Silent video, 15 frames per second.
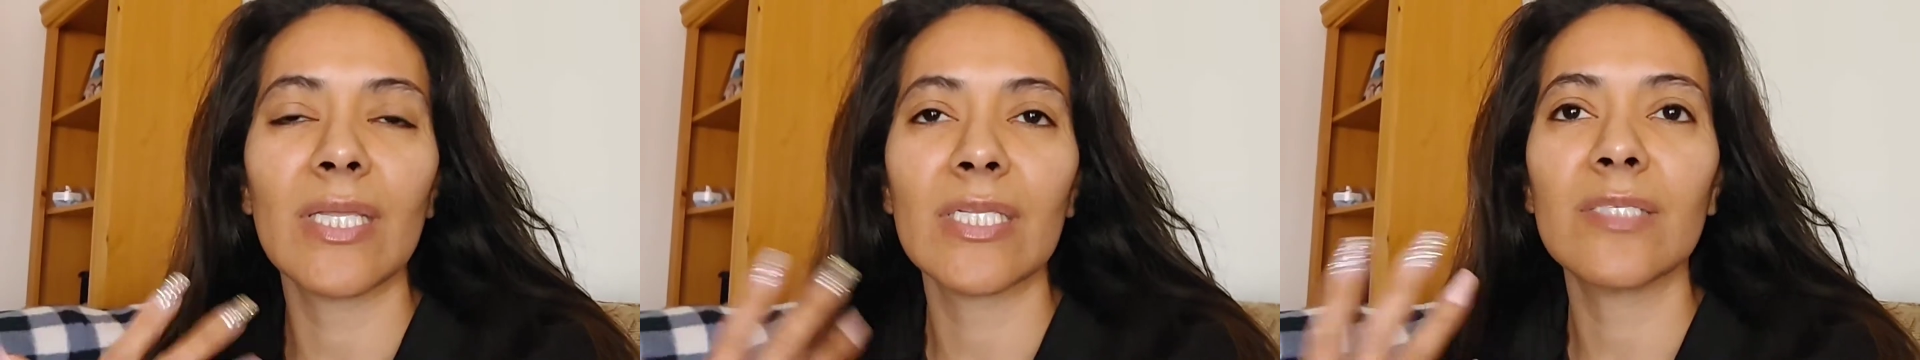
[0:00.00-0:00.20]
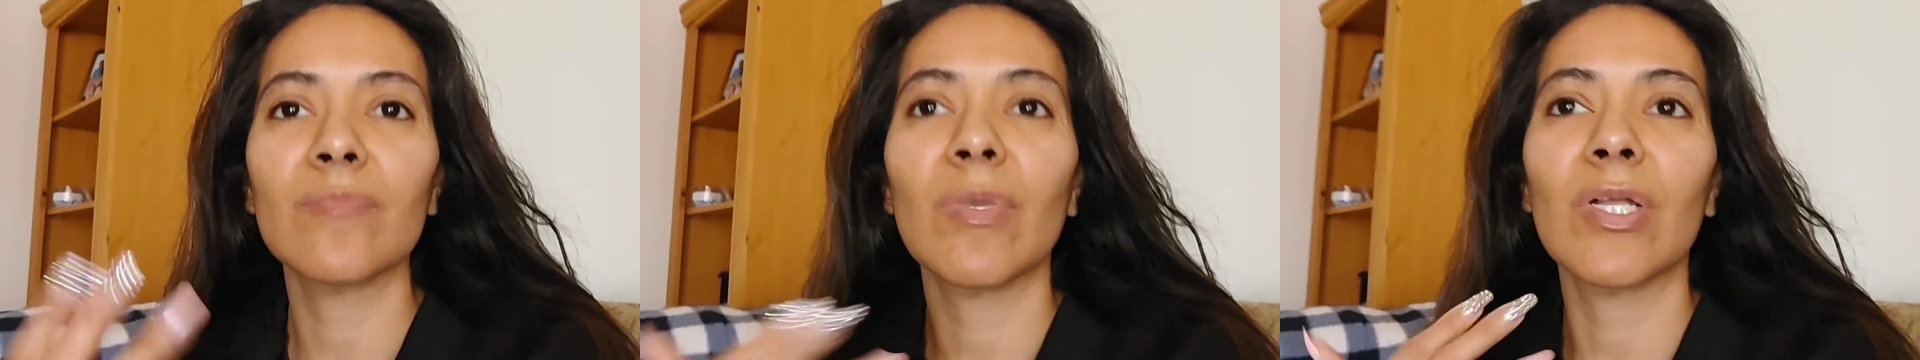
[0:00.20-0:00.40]

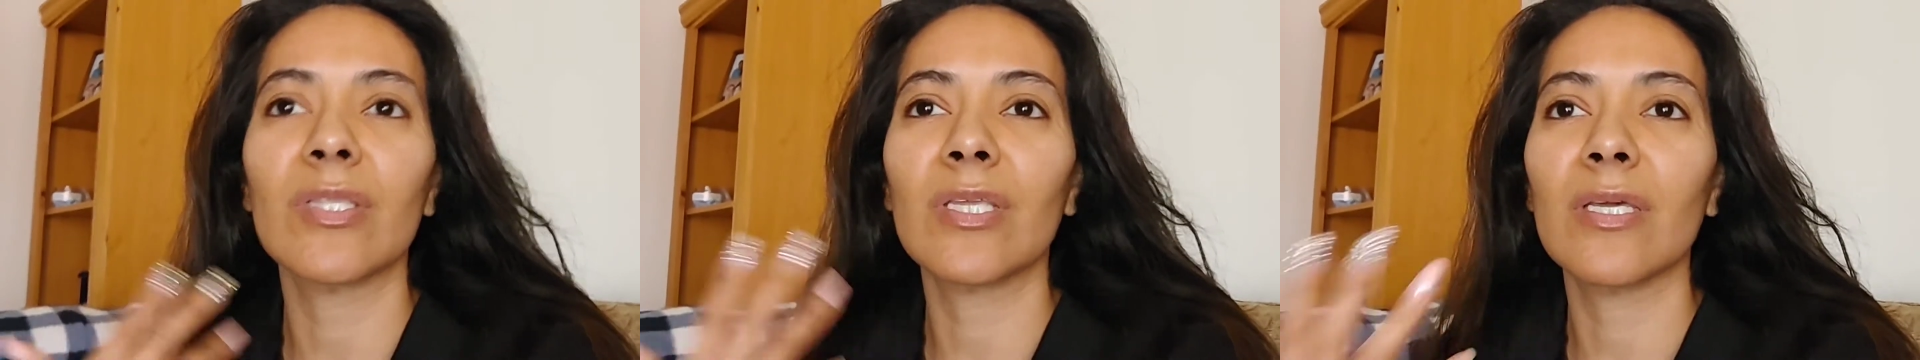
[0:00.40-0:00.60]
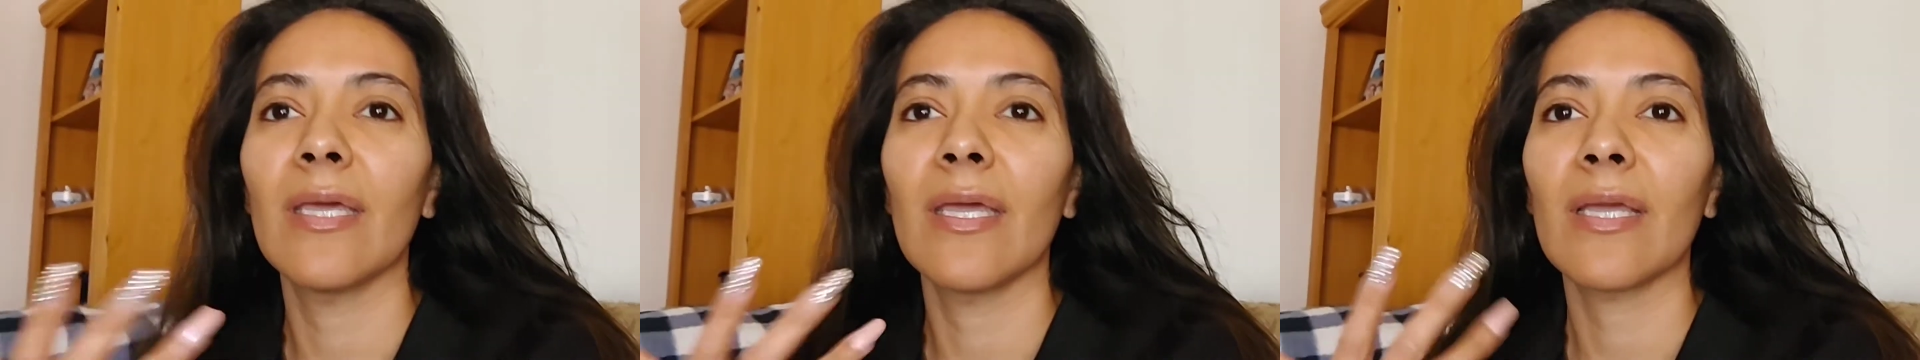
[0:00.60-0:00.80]
that
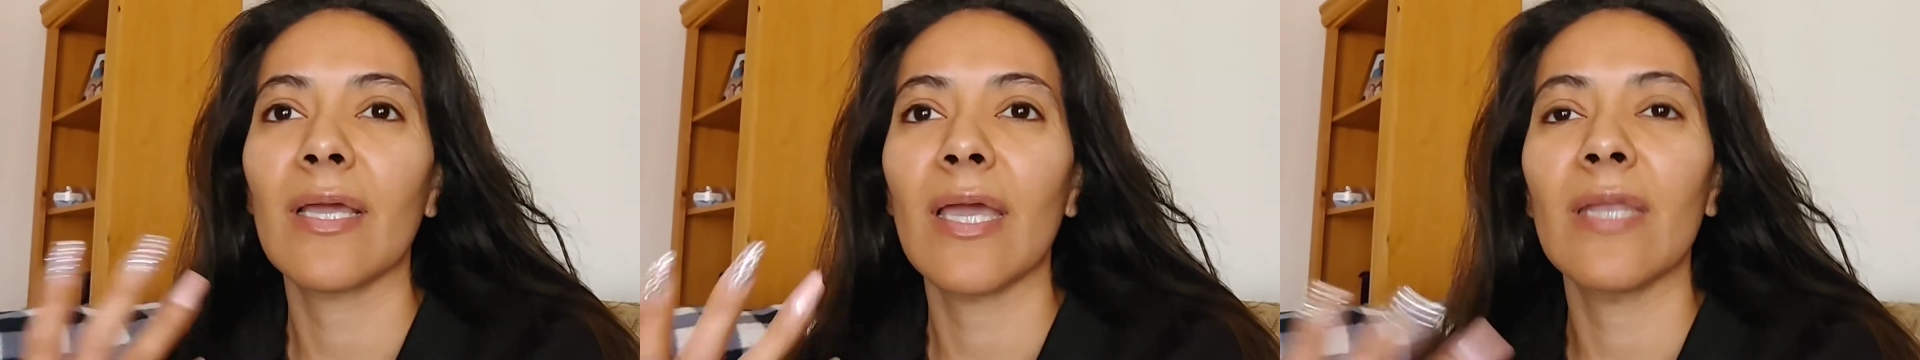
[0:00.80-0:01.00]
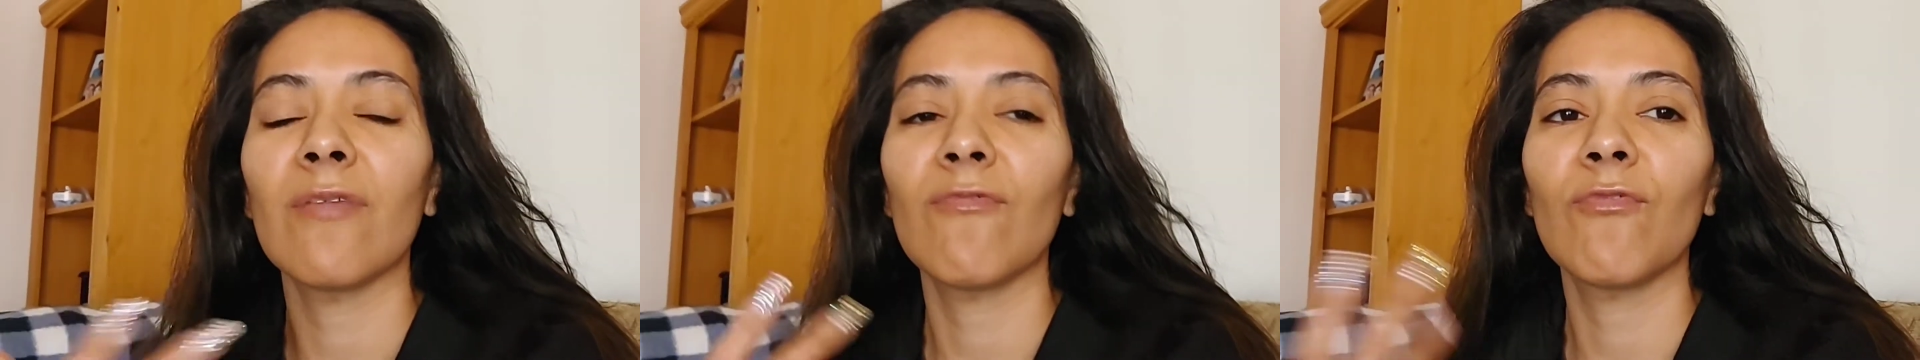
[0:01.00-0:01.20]
smelled good,
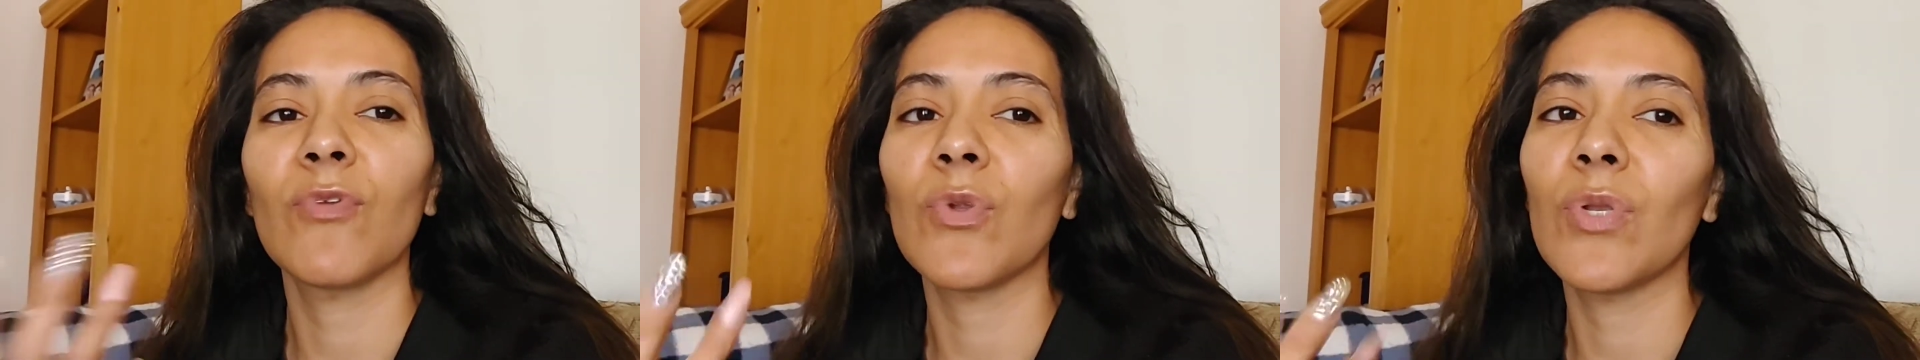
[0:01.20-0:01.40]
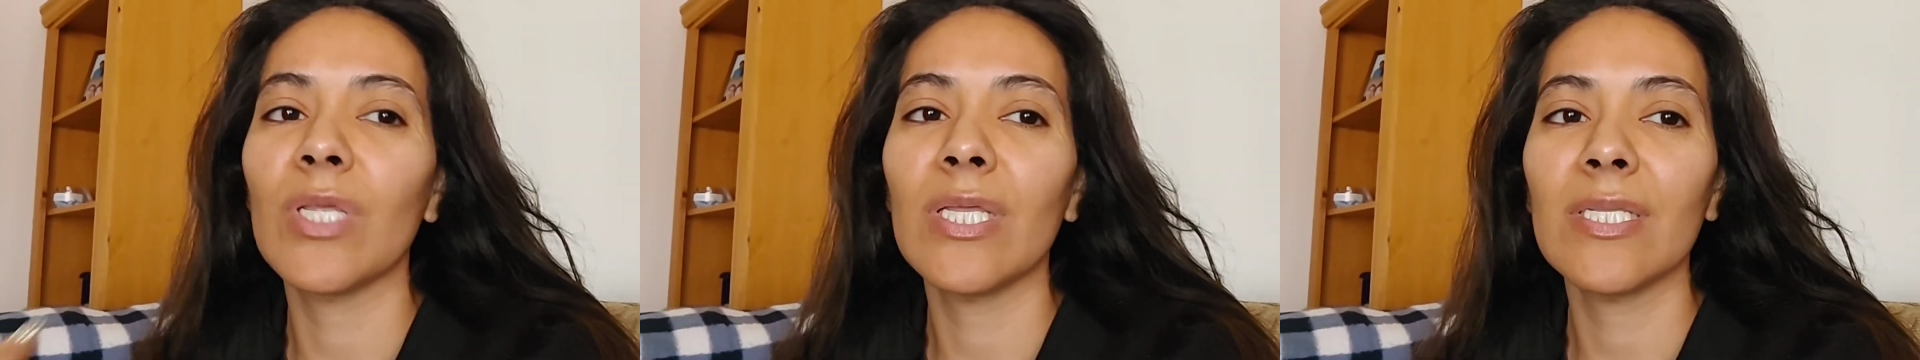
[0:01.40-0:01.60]
kind of
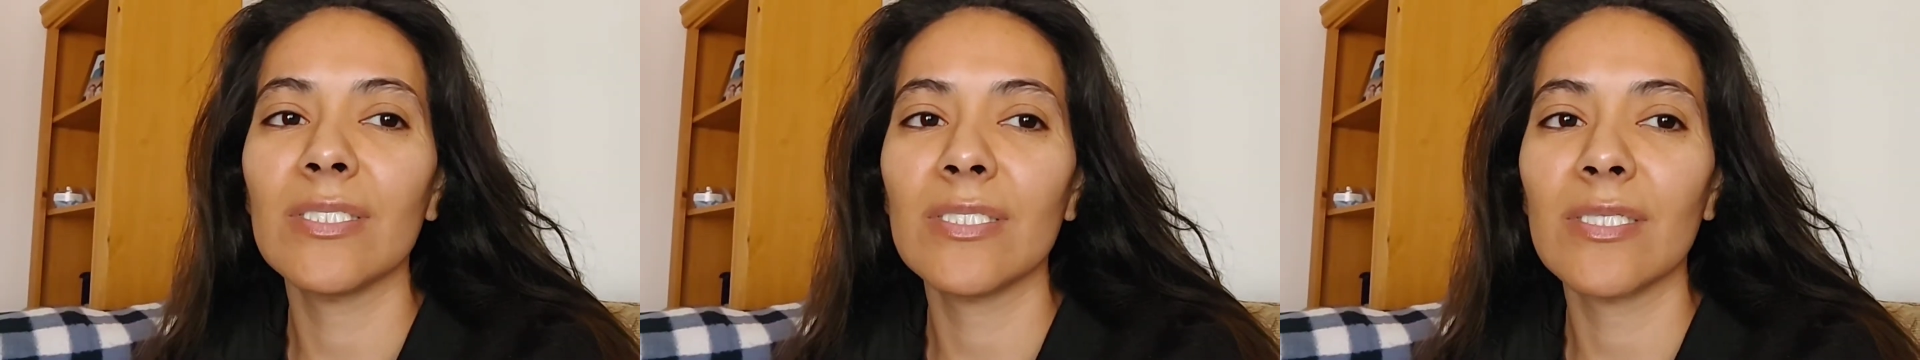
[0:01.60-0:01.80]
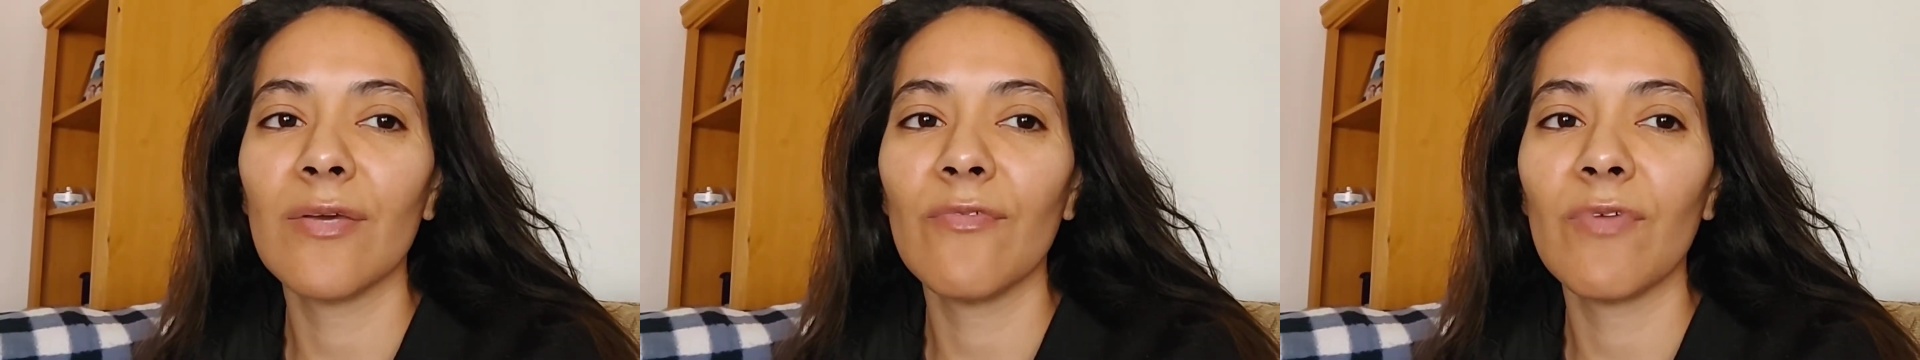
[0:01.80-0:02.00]
fruity
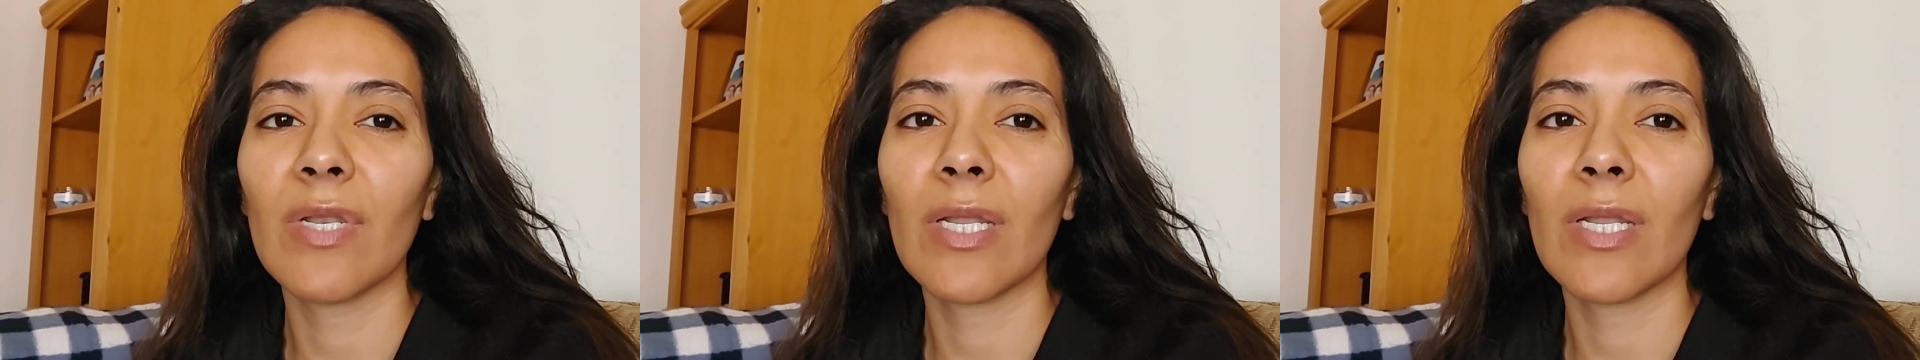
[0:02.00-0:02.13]
and stuff,